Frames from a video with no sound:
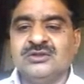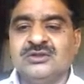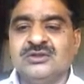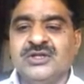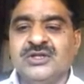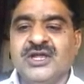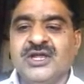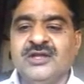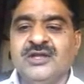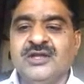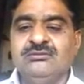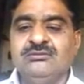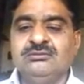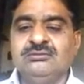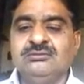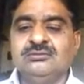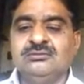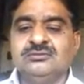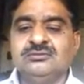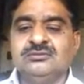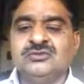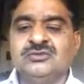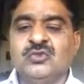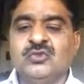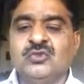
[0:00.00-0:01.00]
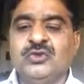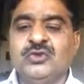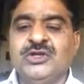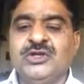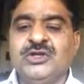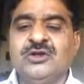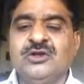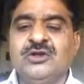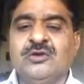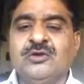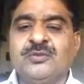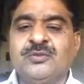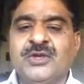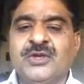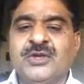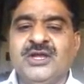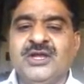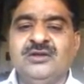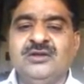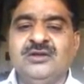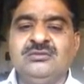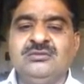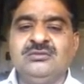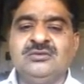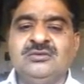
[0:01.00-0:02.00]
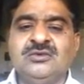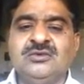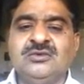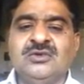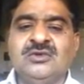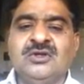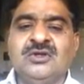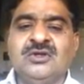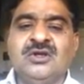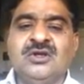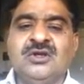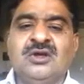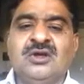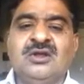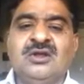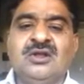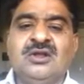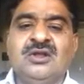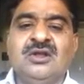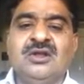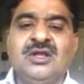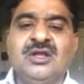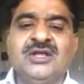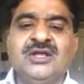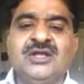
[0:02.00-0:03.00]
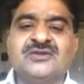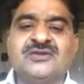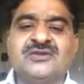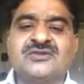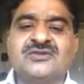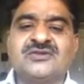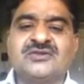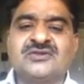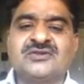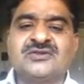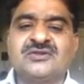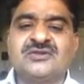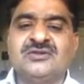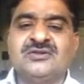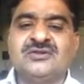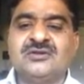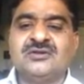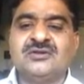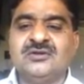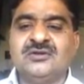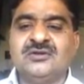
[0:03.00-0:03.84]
then we obtain less